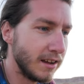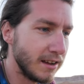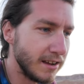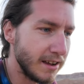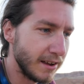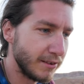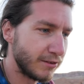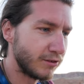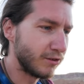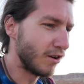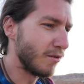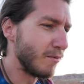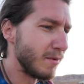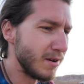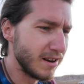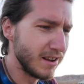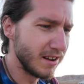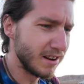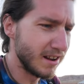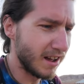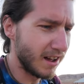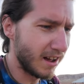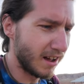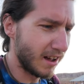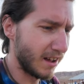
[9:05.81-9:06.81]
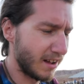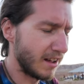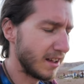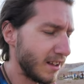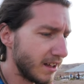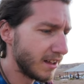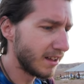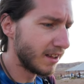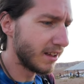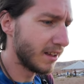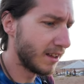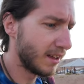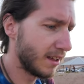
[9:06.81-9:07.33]
Yesterday we did uh,
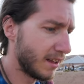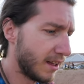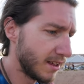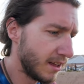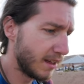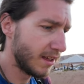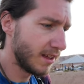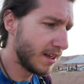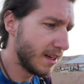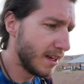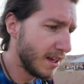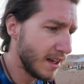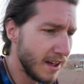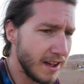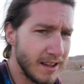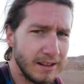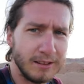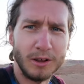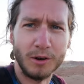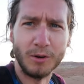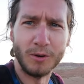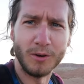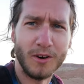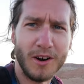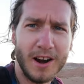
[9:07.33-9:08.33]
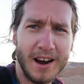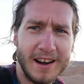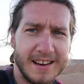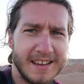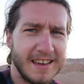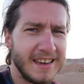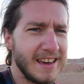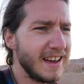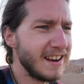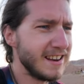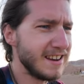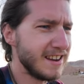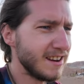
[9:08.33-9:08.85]
Little Grand
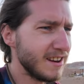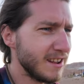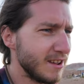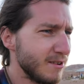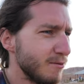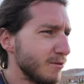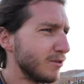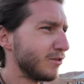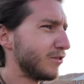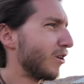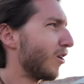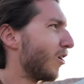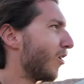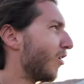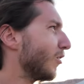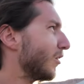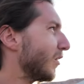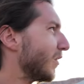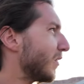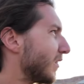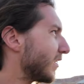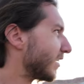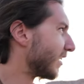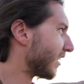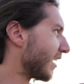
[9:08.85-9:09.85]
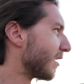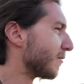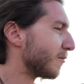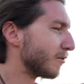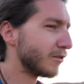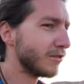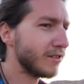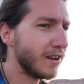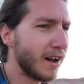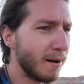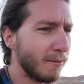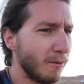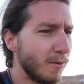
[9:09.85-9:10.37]
Canyon, it was called, and today
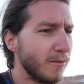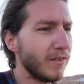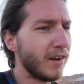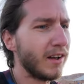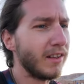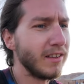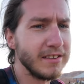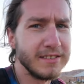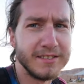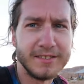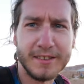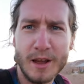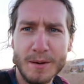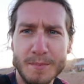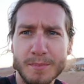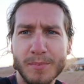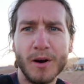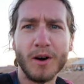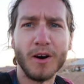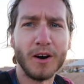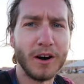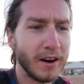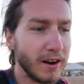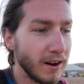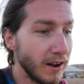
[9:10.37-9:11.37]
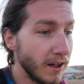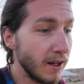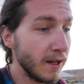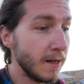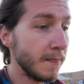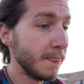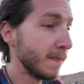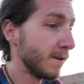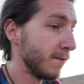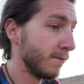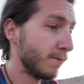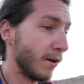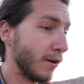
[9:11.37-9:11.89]
was Goblin Valley State Park.
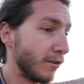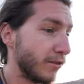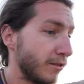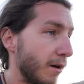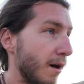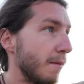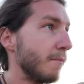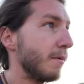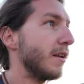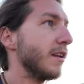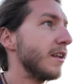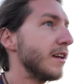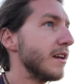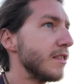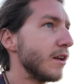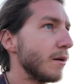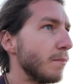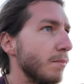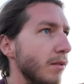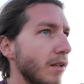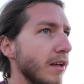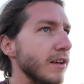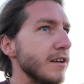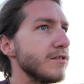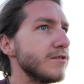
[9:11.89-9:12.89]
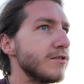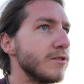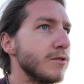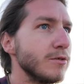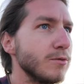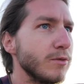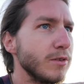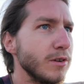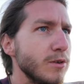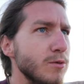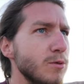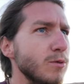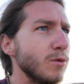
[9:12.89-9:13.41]
First time I've been to either place, so it
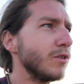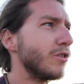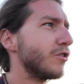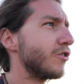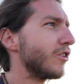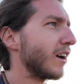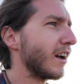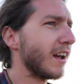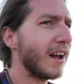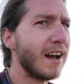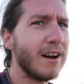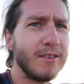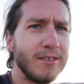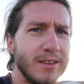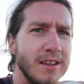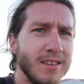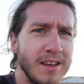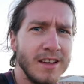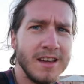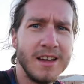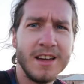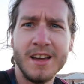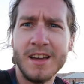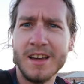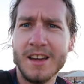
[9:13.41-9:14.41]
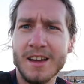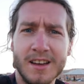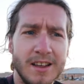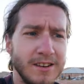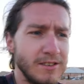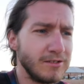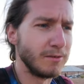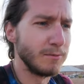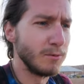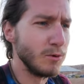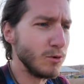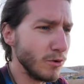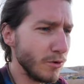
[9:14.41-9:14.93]
was really cool to check out
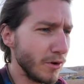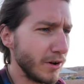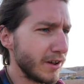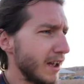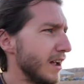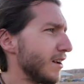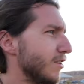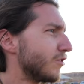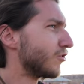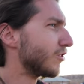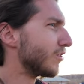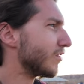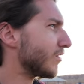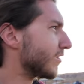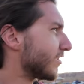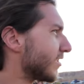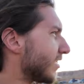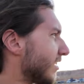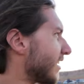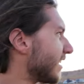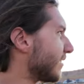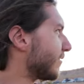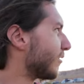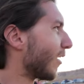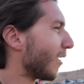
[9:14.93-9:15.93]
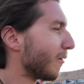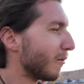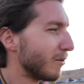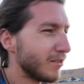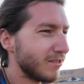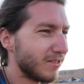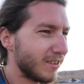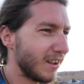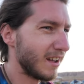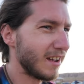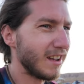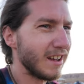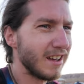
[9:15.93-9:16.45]
some new locations. Even though I would
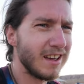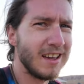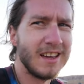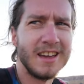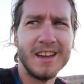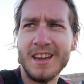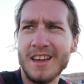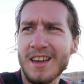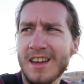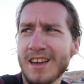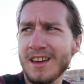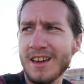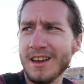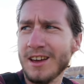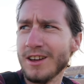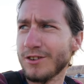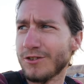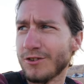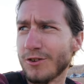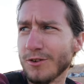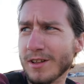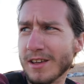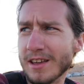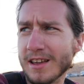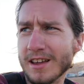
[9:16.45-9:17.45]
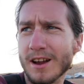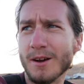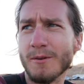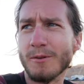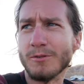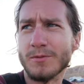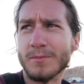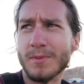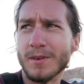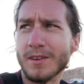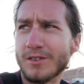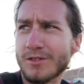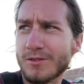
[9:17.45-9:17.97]
say shooting here
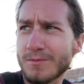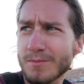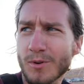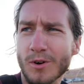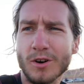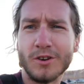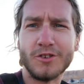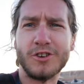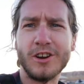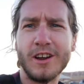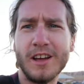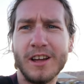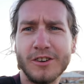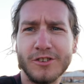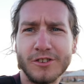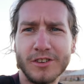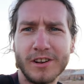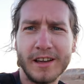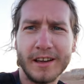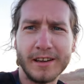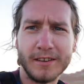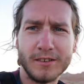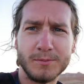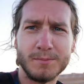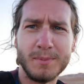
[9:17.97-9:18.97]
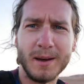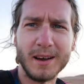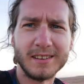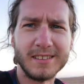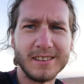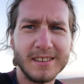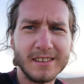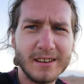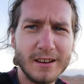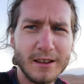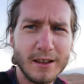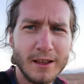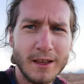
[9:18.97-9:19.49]
was a bit more challenging than I
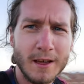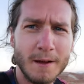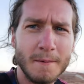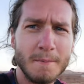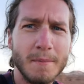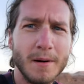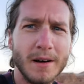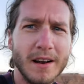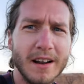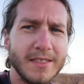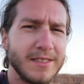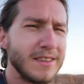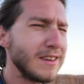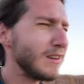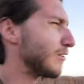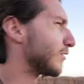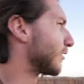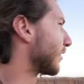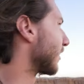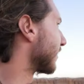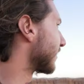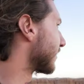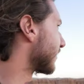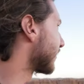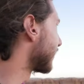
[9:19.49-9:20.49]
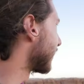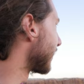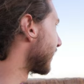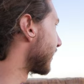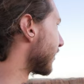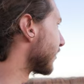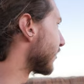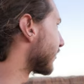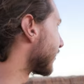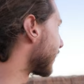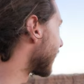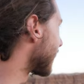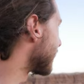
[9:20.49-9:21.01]
expected, but I think you just got to take
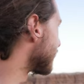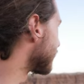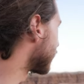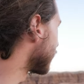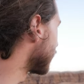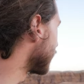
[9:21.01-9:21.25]
your time